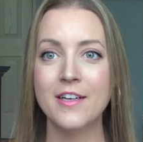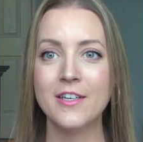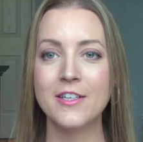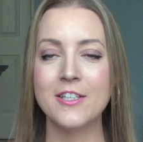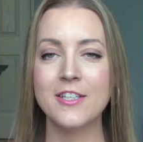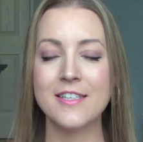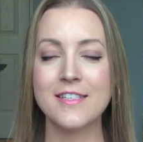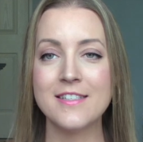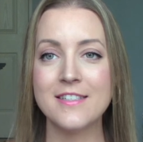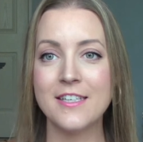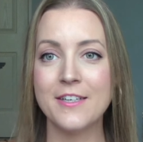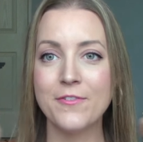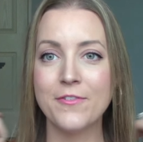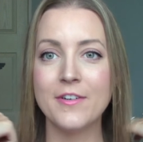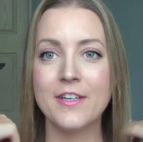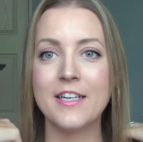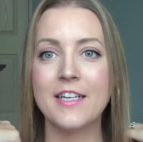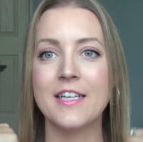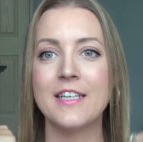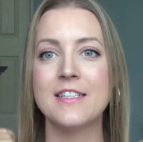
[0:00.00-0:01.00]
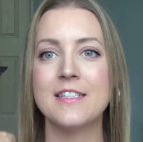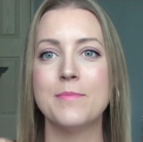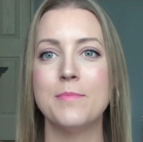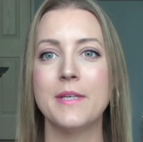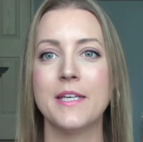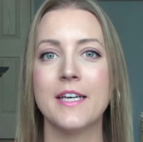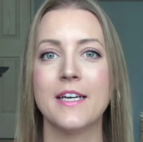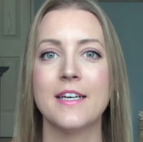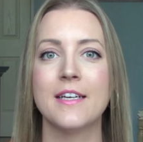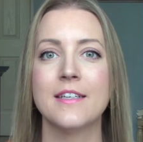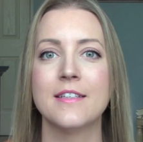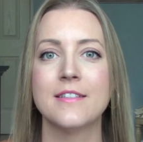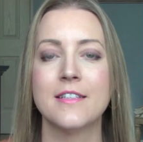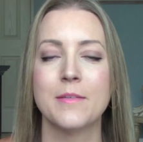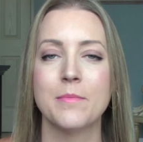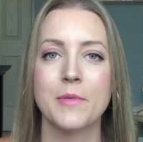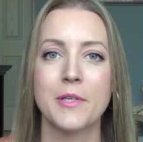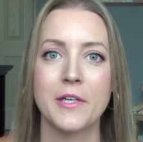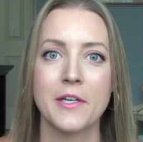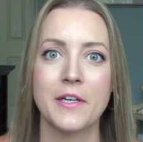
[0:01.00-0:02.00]
looks different, it's because
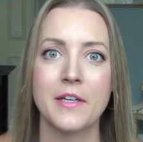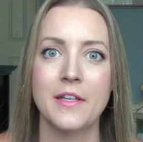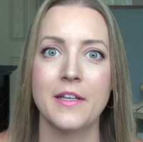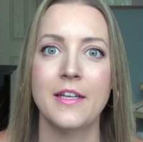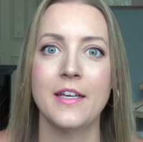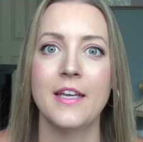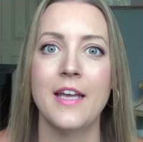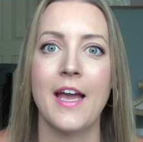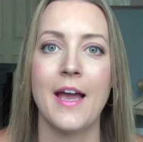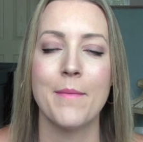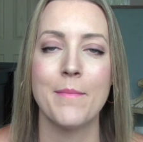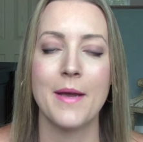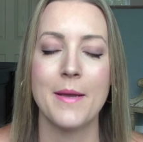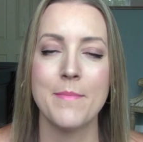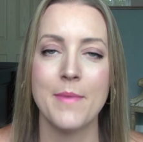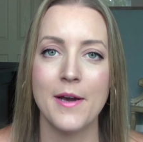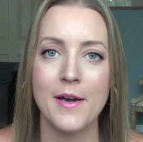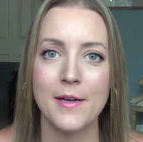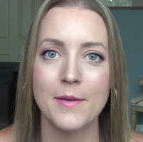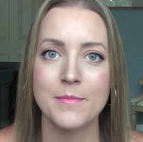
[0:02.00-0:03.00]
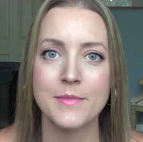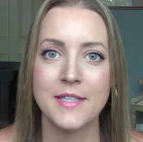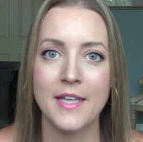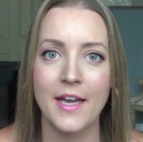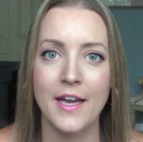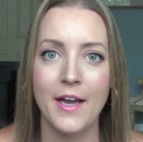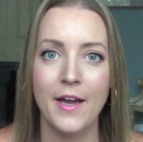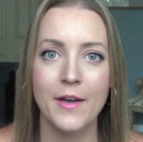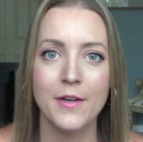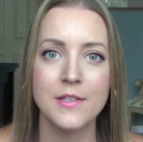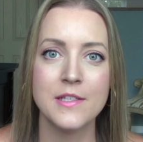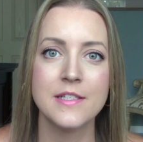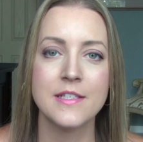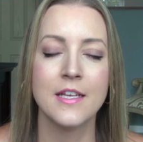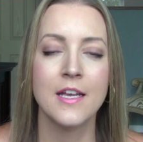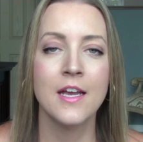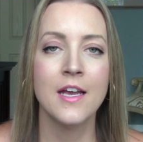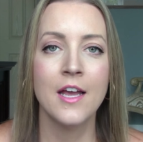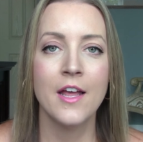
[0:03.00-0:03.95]
I'm currently at my mom's house.